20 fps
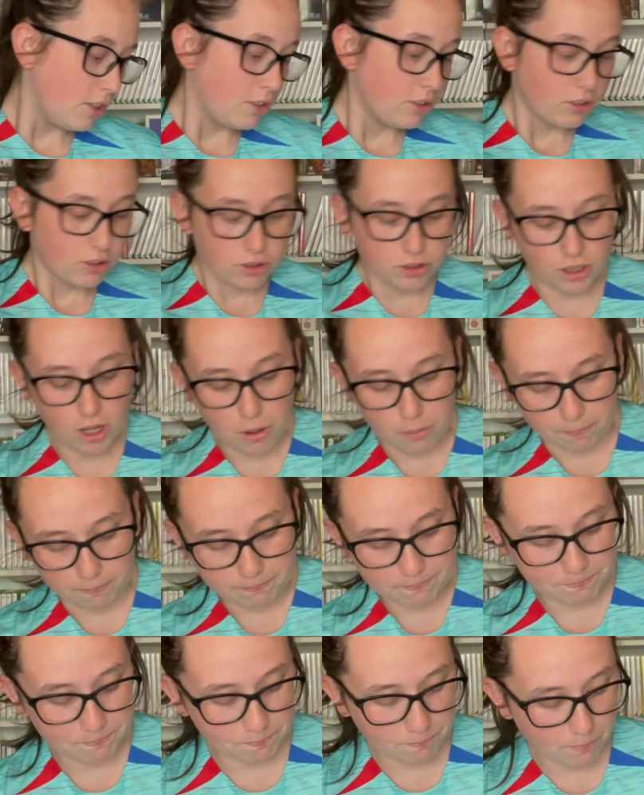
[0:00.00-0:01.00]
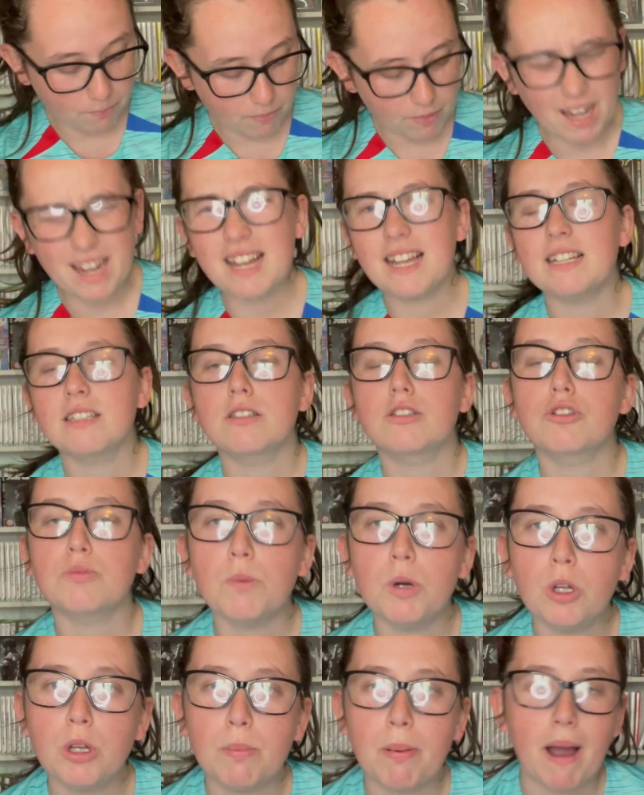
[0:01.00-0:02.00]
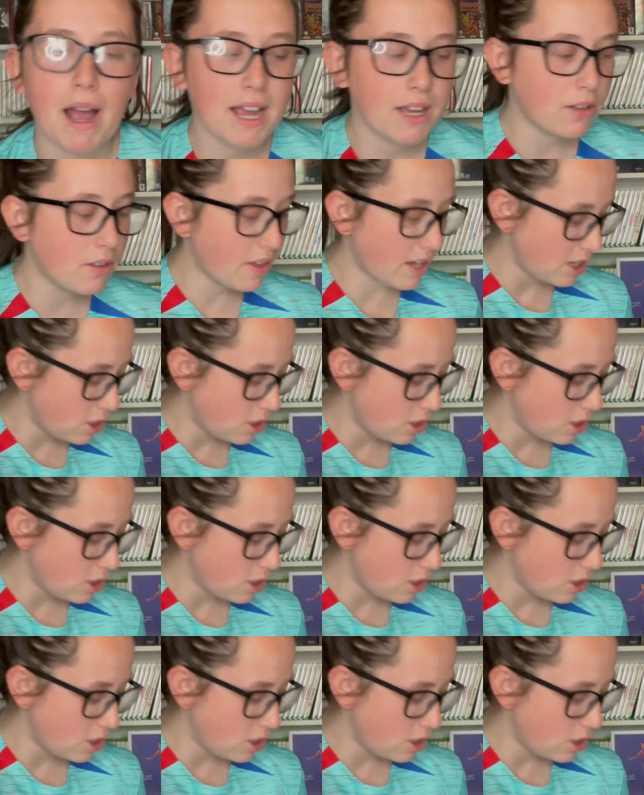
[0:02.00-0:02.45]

So, it's a smaller pile than